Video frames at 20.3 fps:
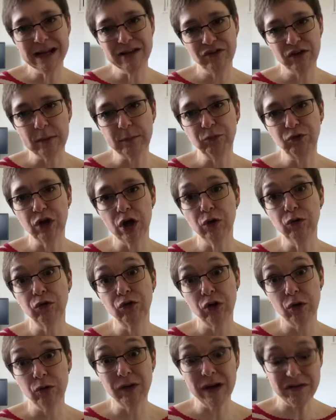some don't,
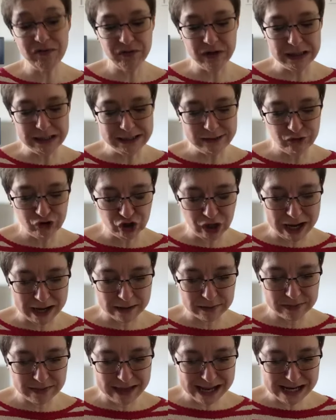so definitely
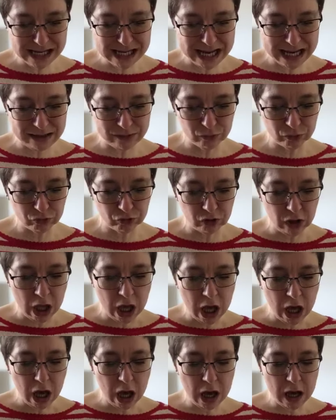check that out.
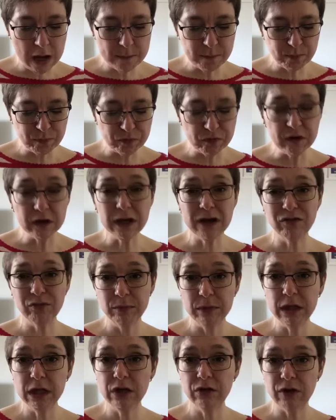The
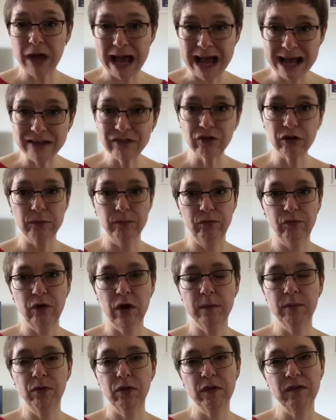government has
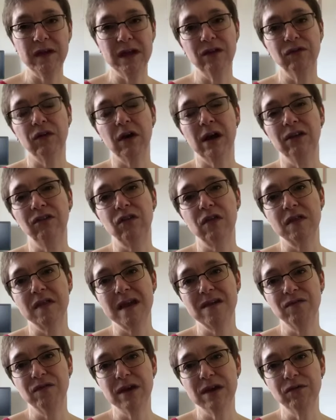confirmed that the advice that
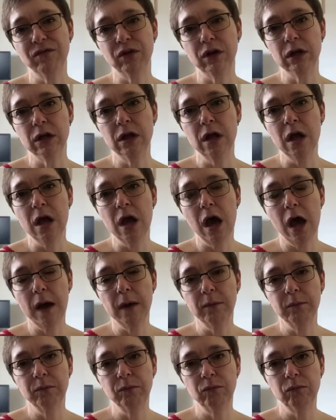they've given
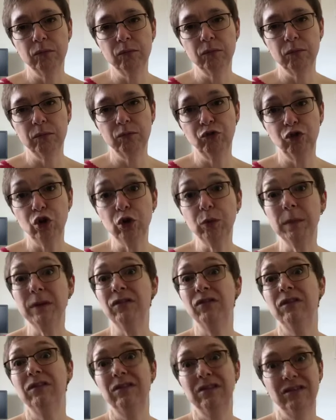to
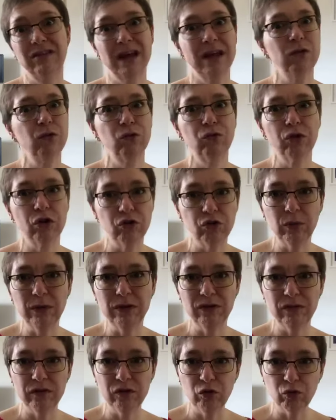businesses and also to
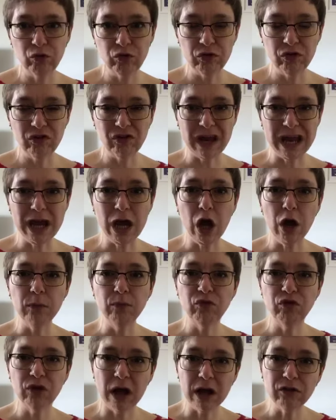individuals to stay at
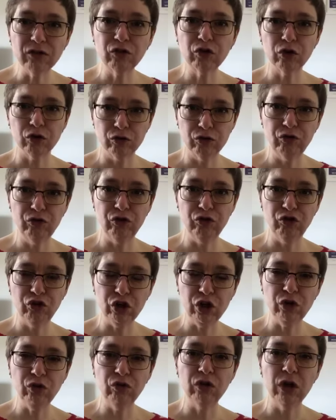home does
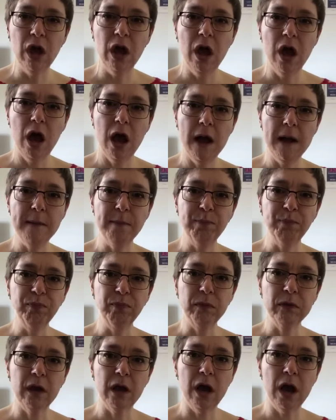constitute
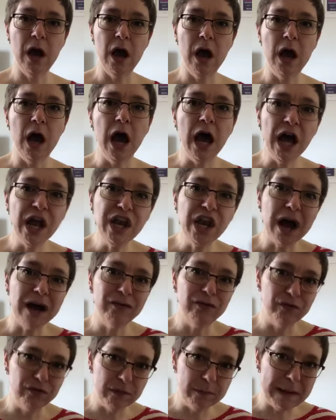
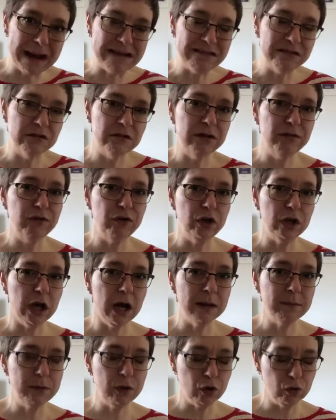enough of a barrier, if you
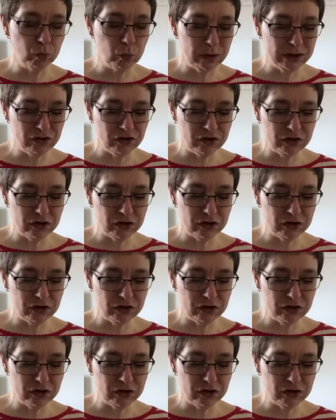like, beyond which